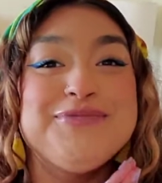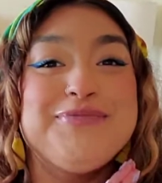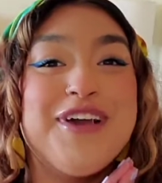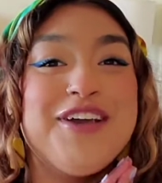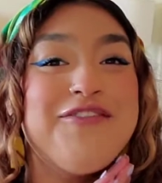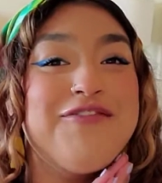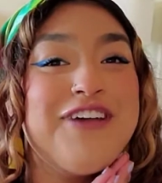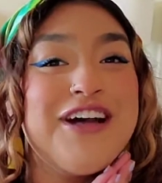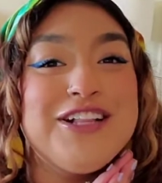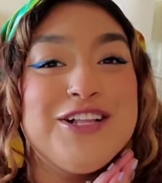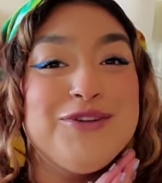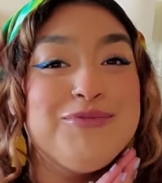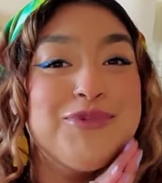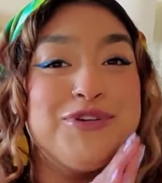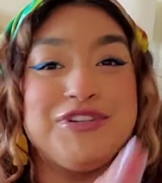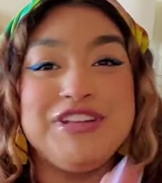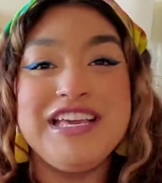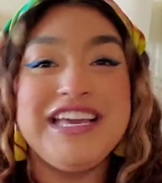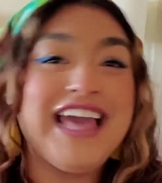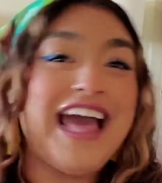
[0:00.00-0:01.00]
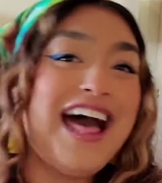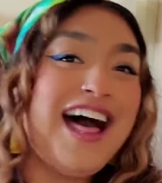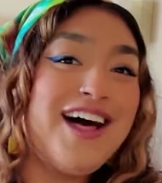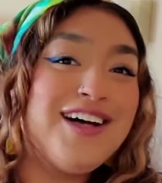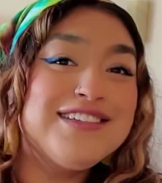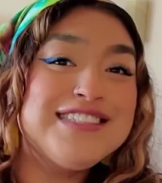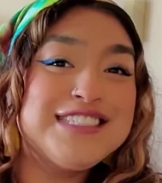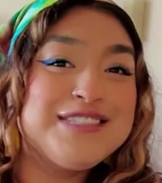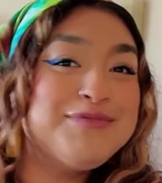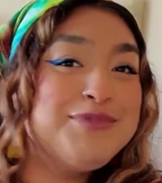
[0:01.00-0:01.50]
my fellow moody
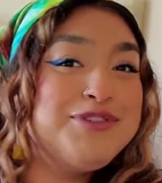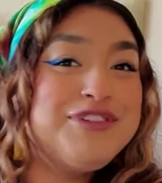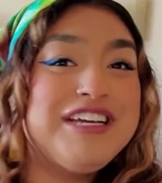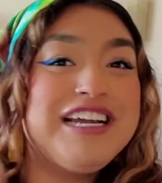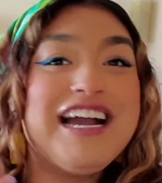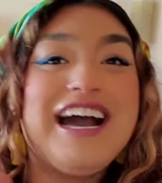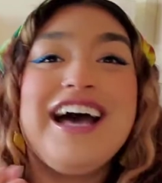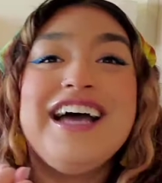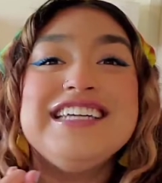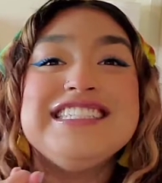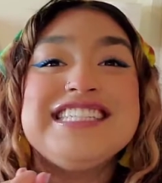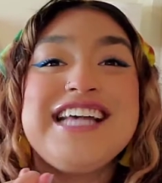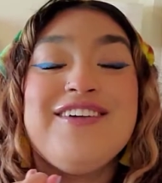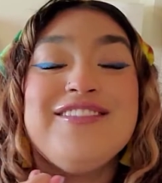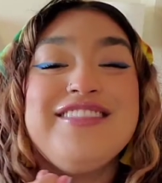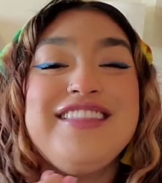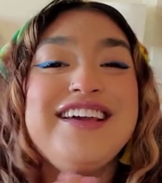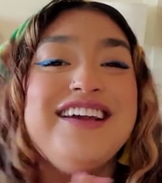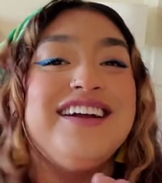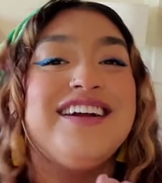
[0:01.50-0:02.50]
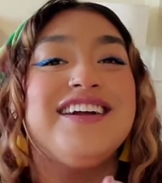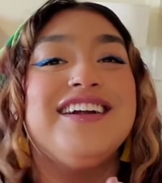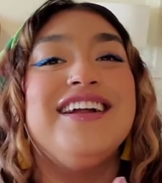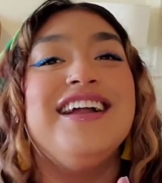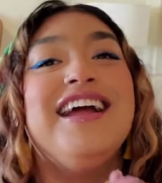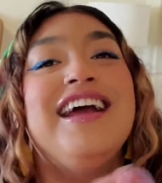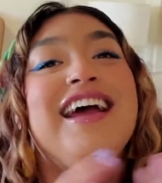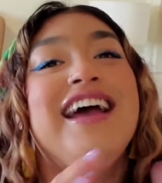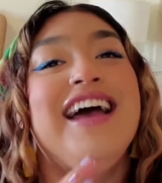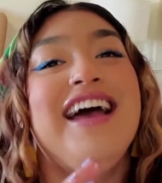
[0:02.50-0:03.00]
gals and moody guys out
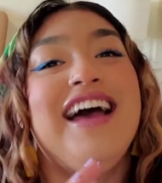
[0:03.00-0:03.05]
there.